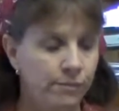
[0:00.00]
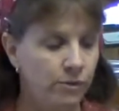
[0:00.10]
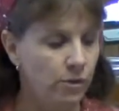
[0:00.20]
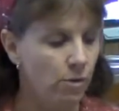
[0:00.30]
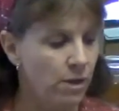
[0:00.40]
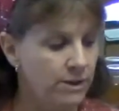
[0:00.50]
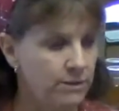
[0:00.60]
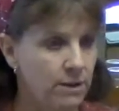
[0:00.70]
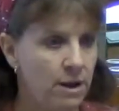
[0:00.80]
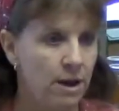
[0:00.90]
So
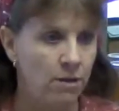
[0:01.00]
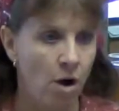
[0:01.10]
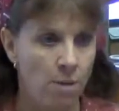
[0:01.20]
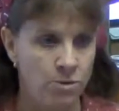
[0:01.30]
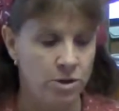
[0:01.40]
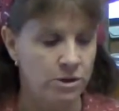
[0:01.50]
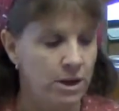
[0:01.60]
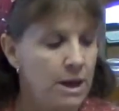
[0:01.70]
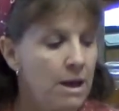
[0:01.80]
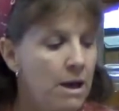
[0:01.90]
that's another option
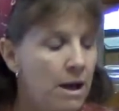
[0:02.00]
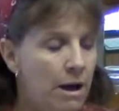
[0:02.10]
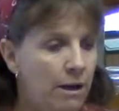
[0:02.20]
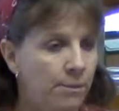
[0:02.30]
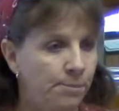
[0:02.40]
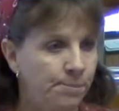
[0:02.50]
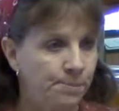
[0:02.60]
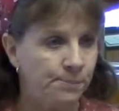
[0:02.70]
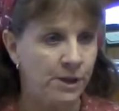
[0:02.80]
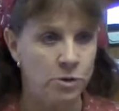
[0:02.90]

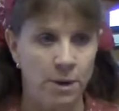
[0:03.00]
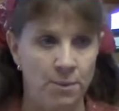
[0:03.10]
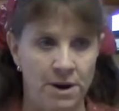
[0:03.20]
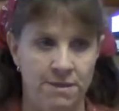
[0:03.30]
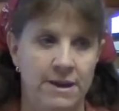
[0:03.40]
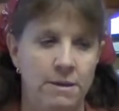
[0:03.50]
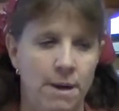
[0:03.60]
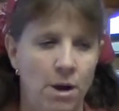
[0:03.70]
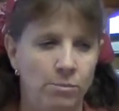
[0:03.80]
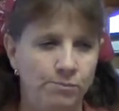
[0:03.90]
that you might want to think
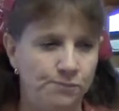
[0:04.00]
about.